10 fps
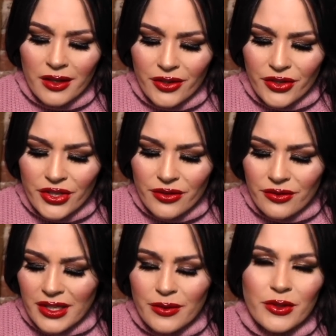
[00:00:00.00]
you know, you
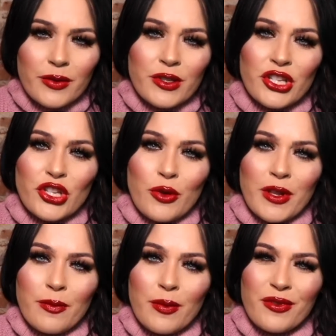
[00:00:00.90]
don't, there, there was just so
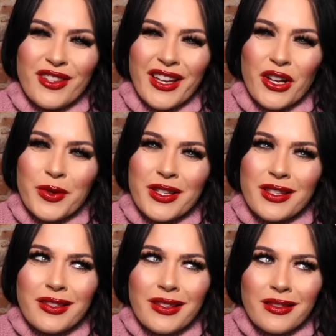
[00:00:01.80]
many people like
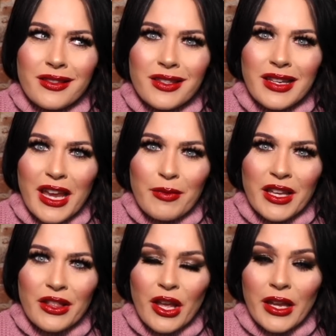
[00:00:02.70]
always
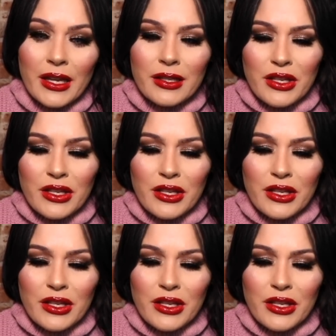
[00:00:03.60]
scamming and lying.